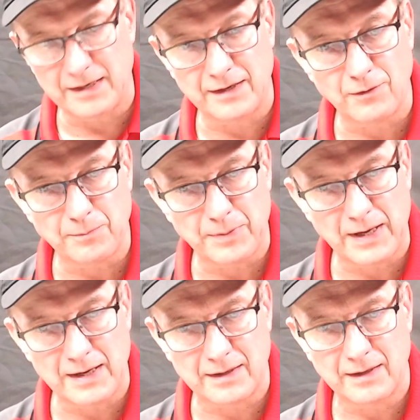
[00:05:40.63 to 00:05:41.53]

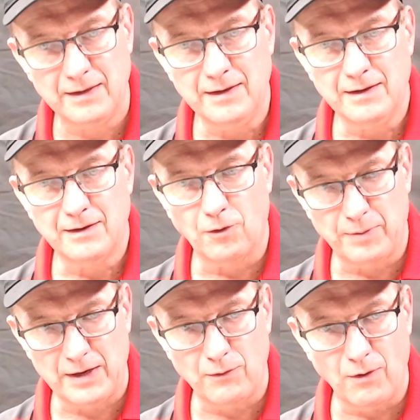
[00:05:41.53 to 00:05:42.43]
opaque
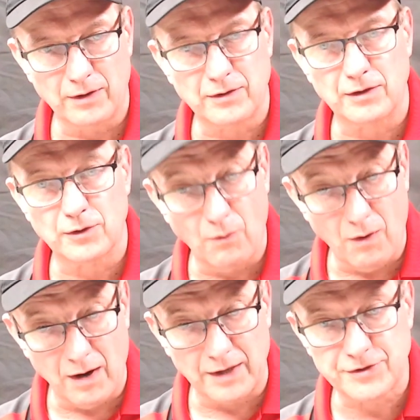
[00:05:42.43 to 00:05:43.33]
watercolor
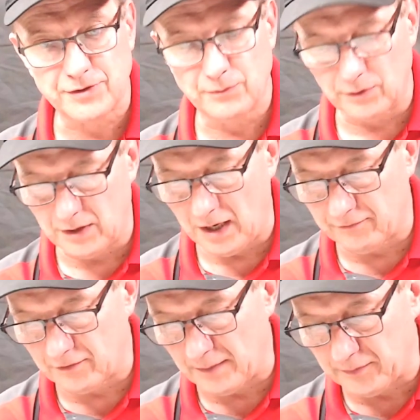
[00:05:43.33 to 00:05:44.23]
gouache will
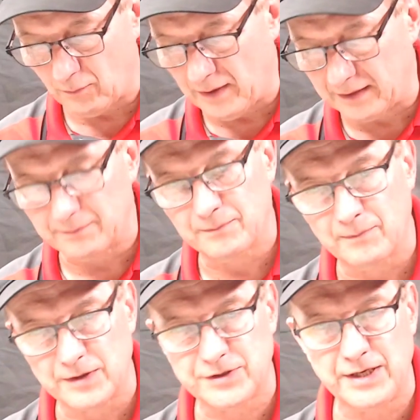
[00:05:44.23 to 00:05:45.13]
cover up the white
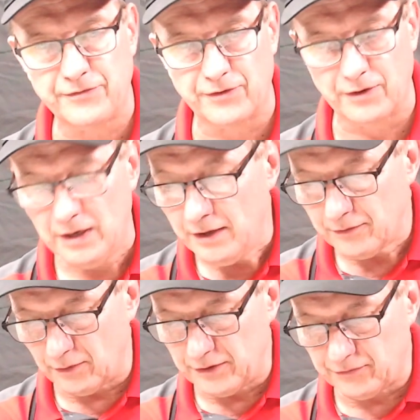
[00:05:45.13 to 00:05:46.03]
much easier. Though
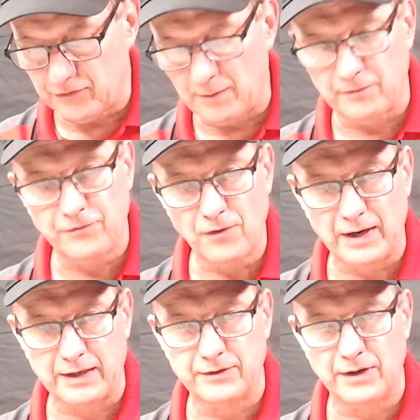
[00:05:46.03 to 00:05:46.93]
you saw before,
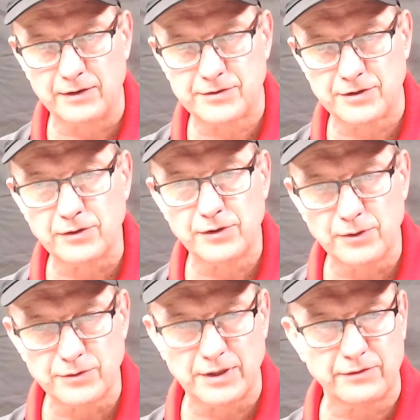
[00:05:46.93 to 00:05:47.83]
I'll still
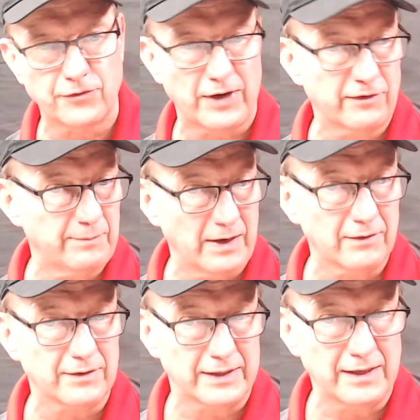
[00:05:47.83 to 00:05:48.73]
use it
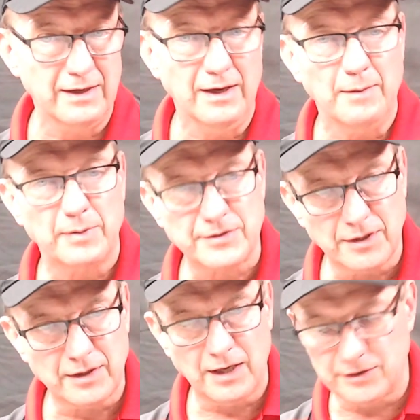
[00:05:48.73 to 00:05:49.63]
transparently, but it's going
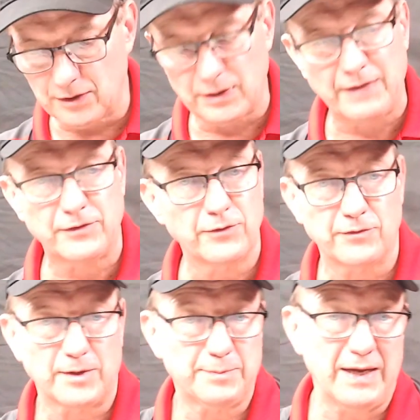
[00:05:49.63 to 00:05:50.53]
to cut. You don't have to use as
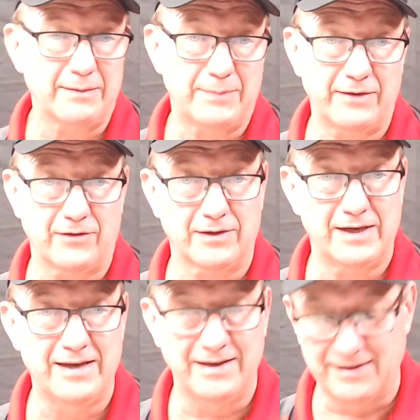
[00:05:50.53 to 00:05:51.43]
much paint
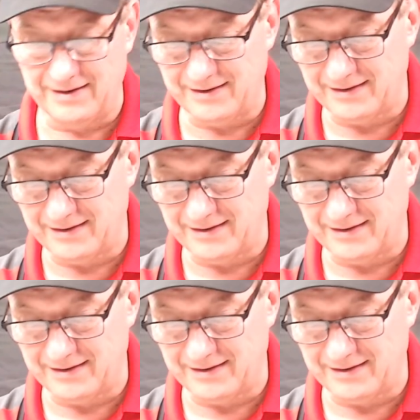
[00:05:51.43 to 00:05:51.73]
basically. And